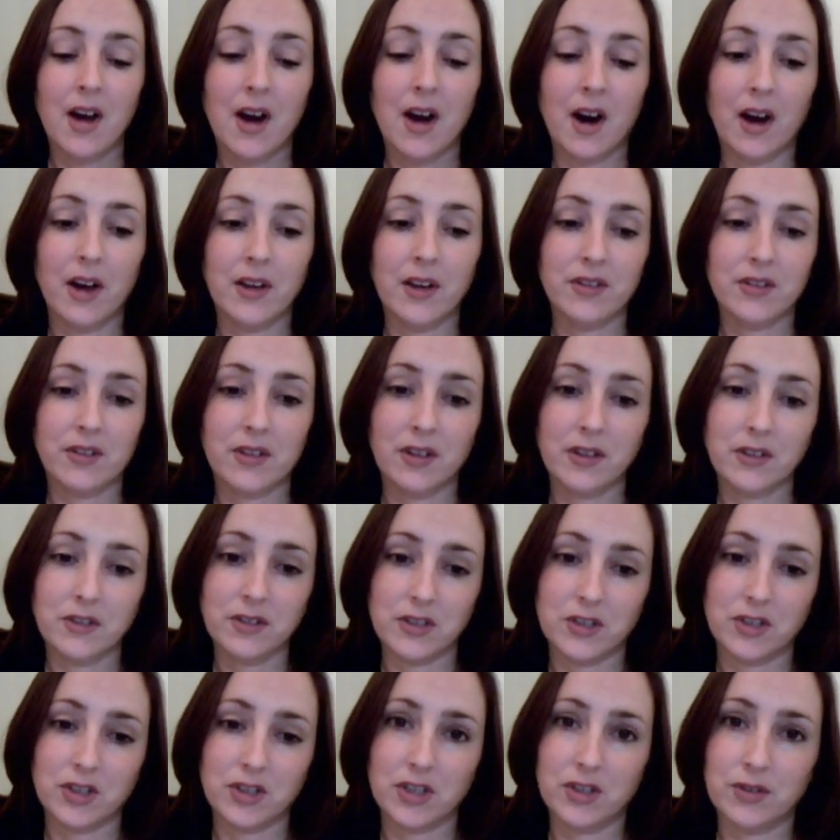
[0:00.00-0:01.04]
I
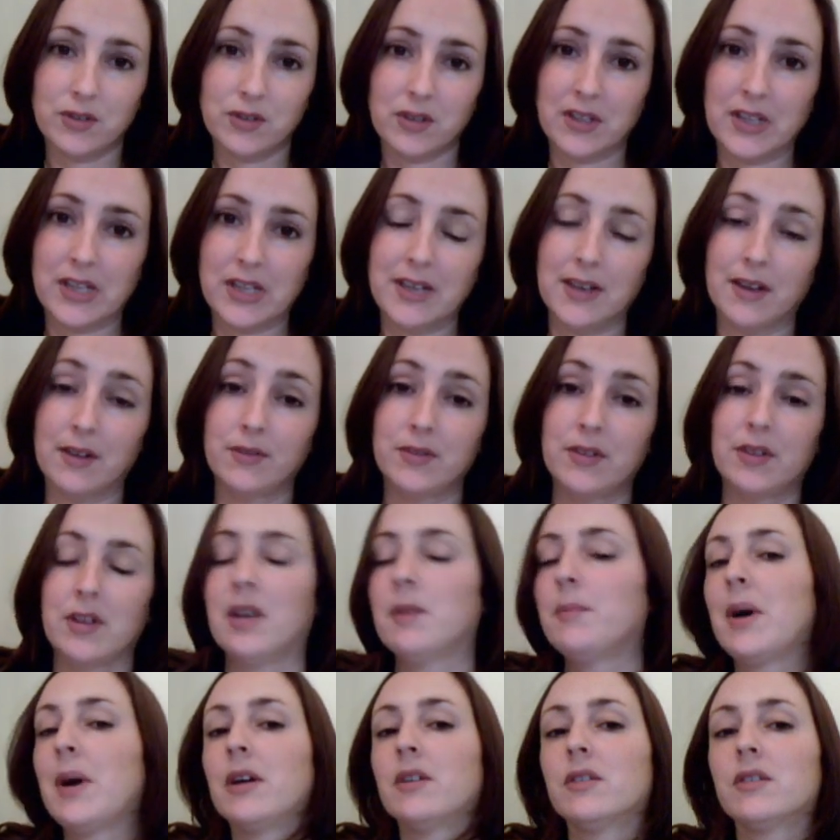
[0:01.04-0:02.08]
started using EFT
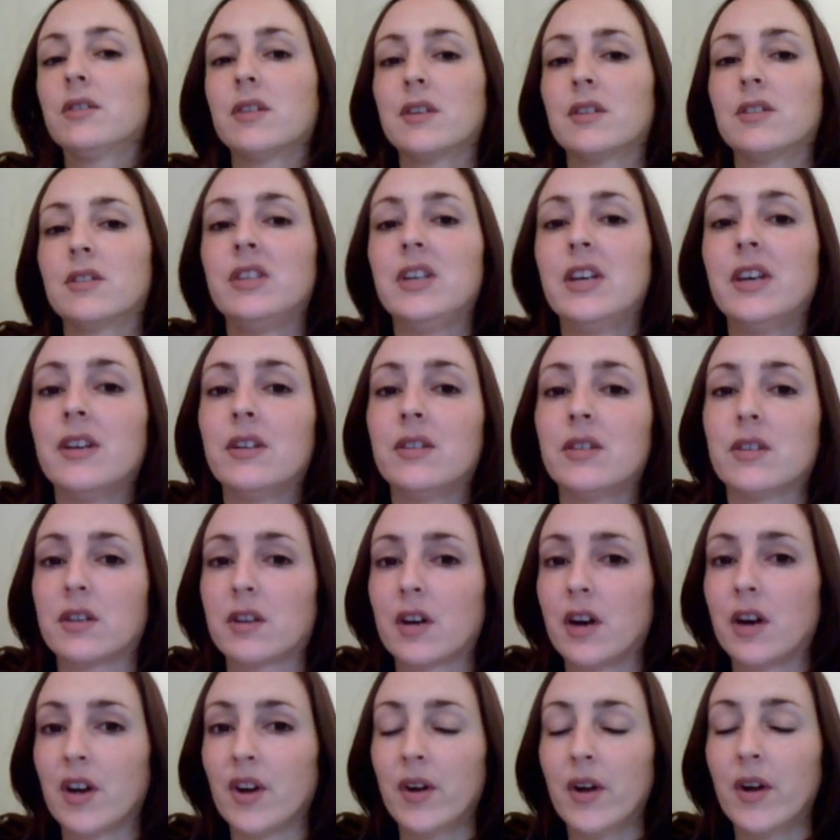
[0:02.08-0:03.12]
about 6 years
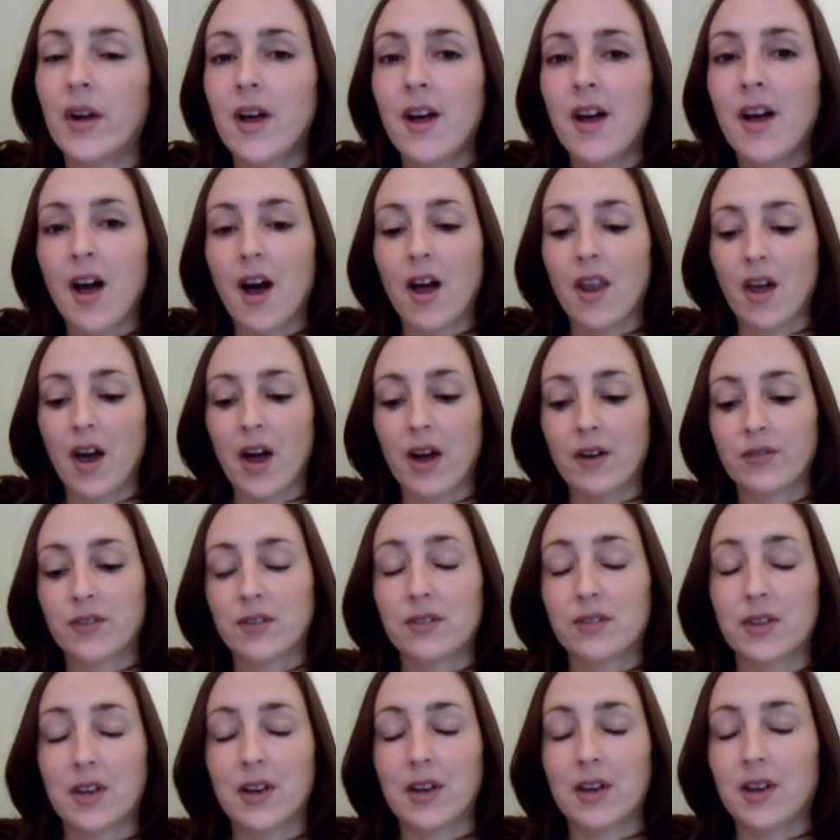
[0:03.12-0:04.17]
ago, and I have to
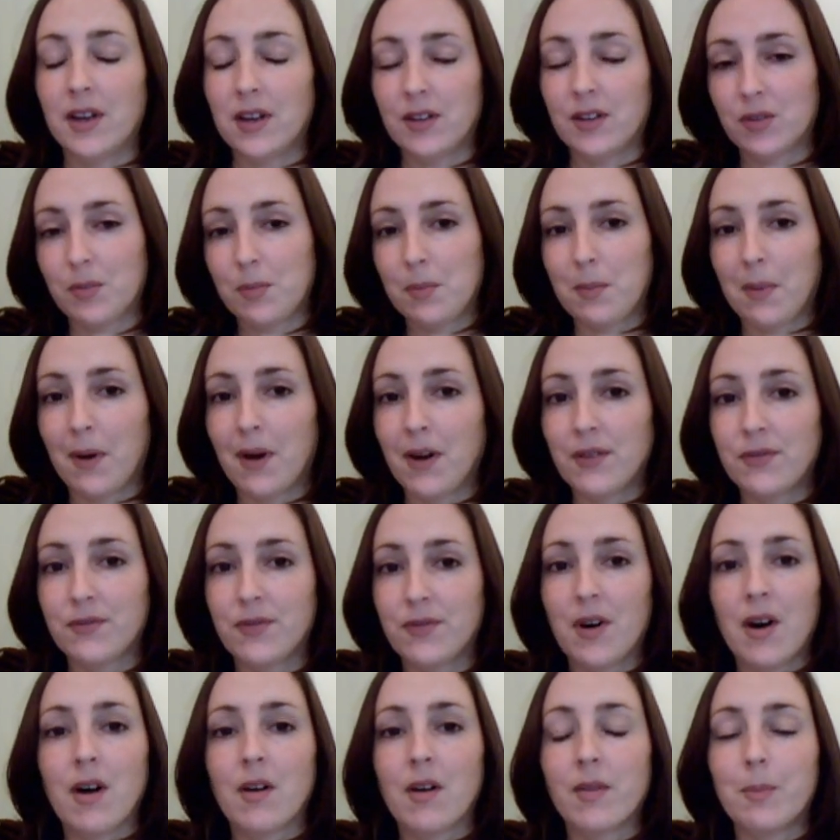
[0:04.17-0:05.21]
say it's by
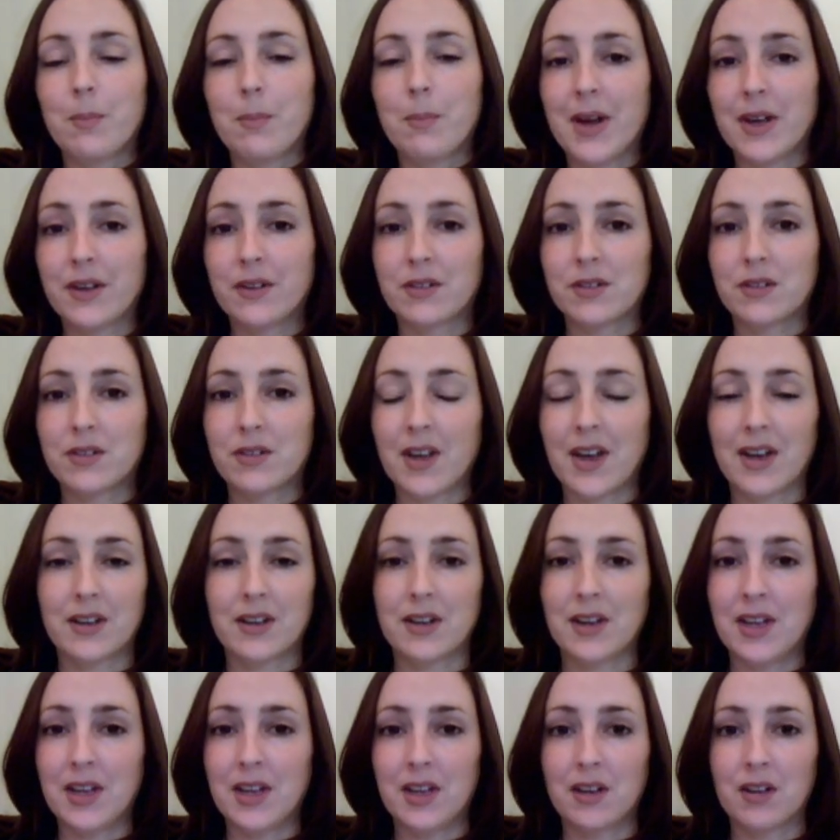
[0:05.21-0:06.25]
far the best
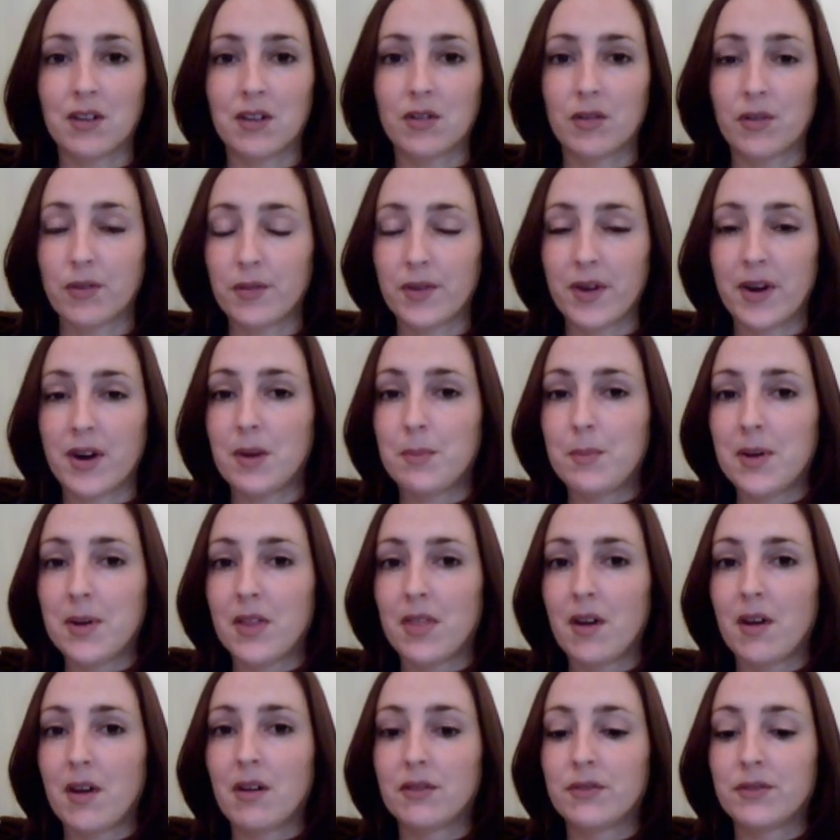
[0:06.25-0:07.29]
technique or therapy
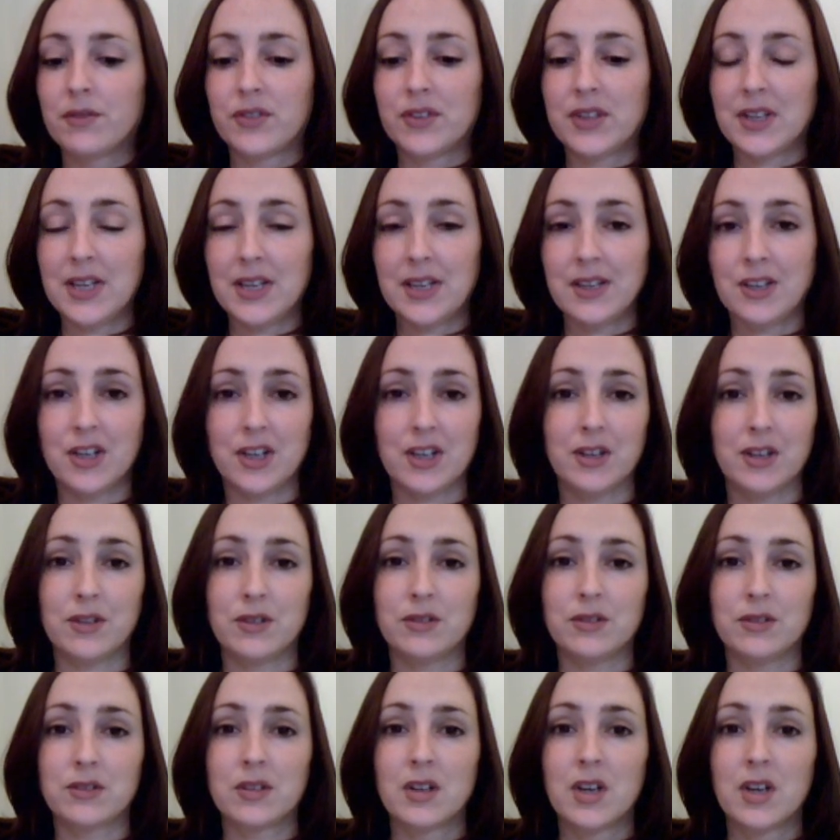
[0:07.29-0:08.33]
that I've seen
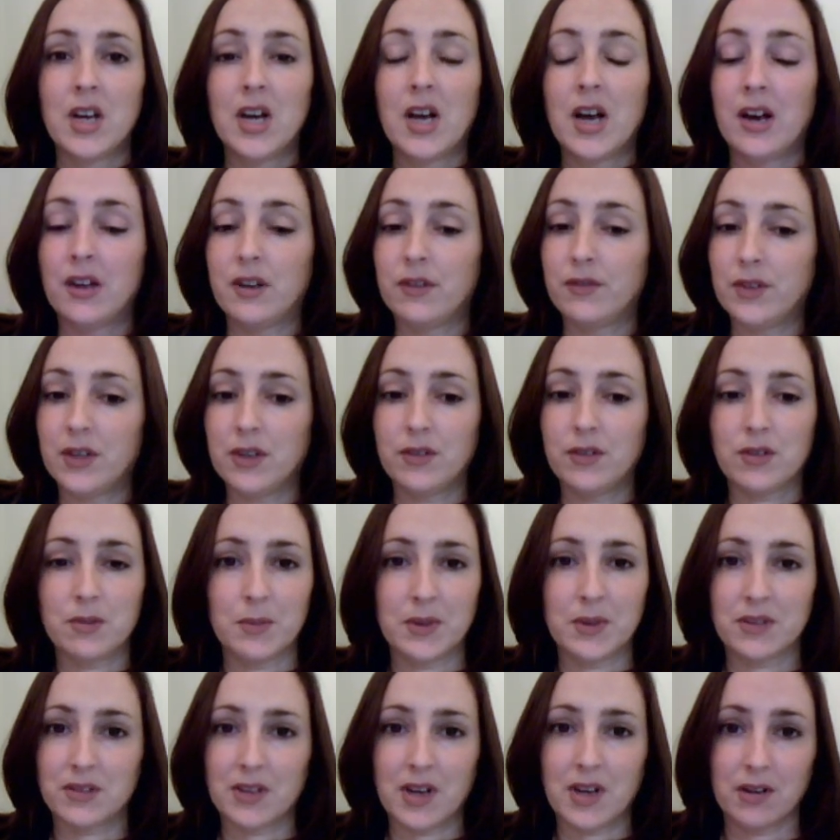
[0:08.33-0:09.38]
used and have used
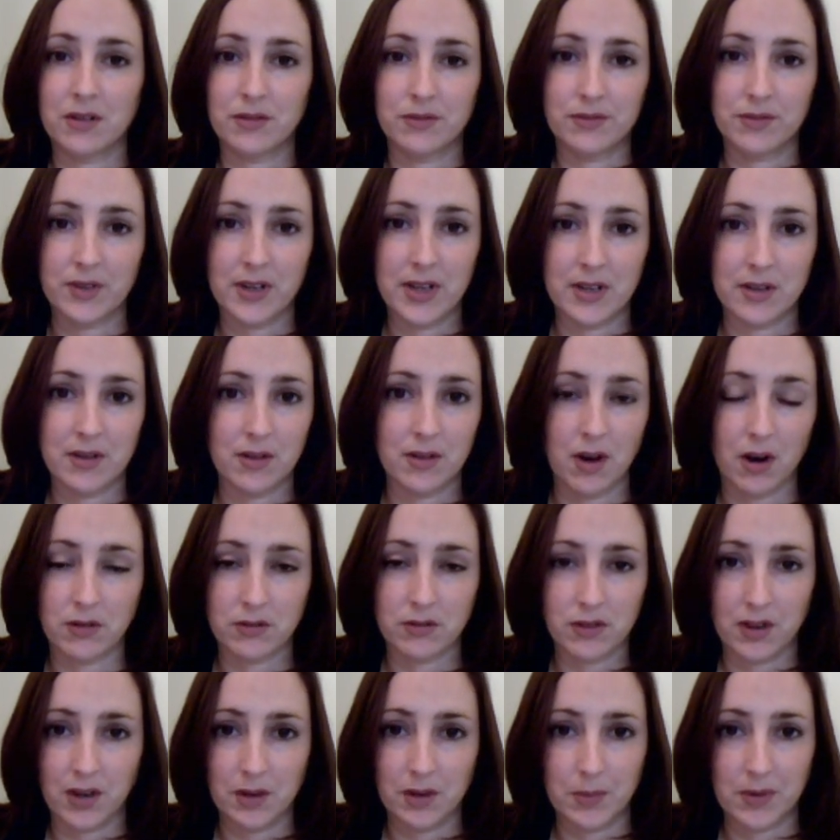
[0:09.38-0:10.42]
myself in the whole
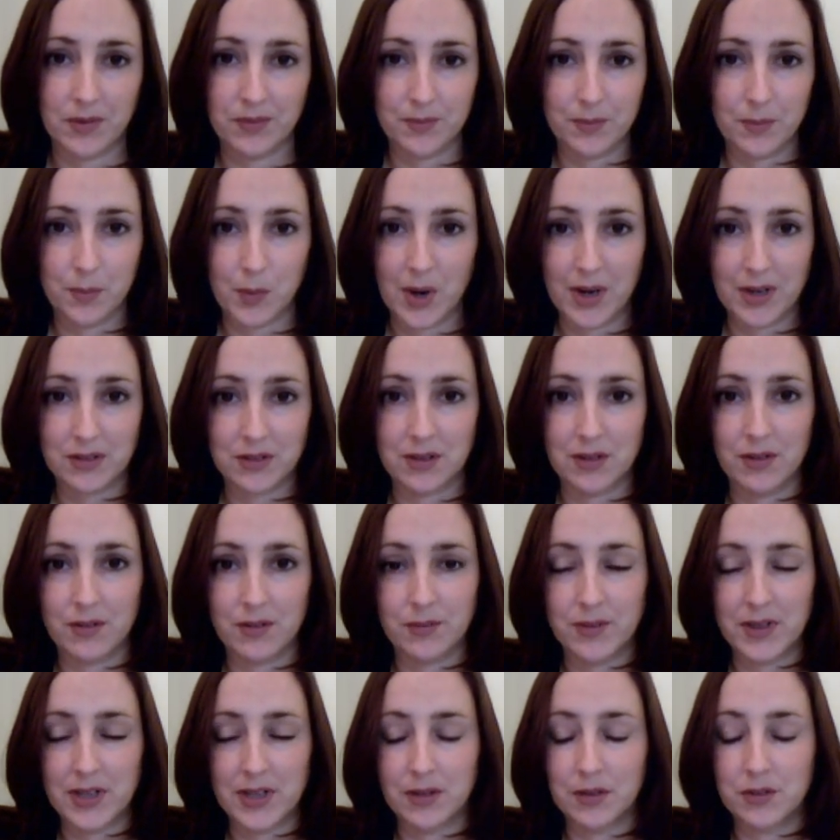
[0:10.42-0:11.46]
time I've worked in the
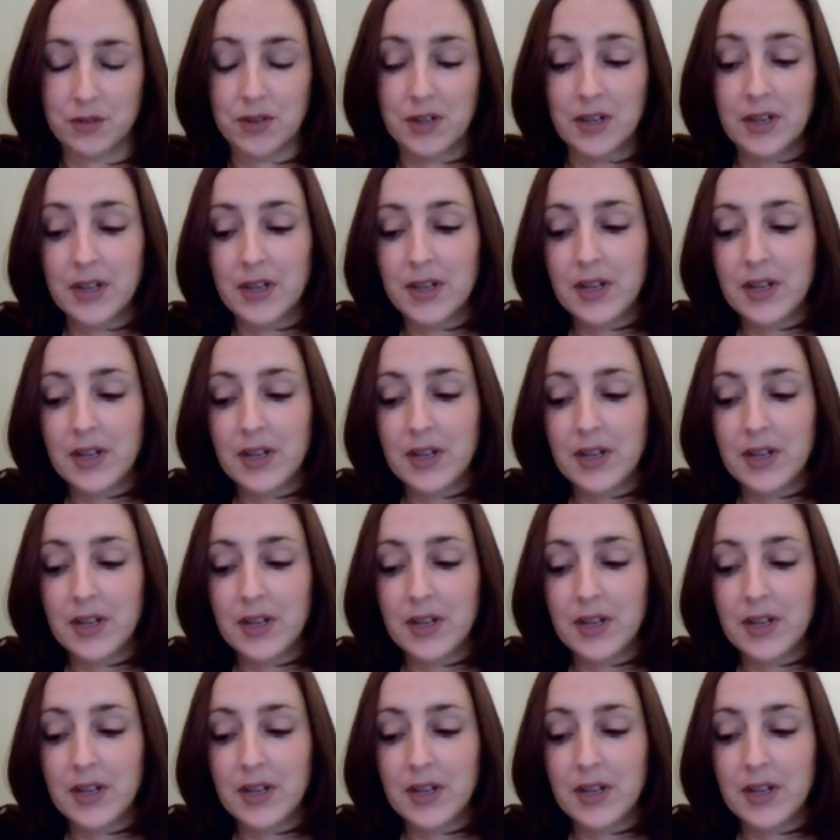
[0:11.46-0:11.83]
field.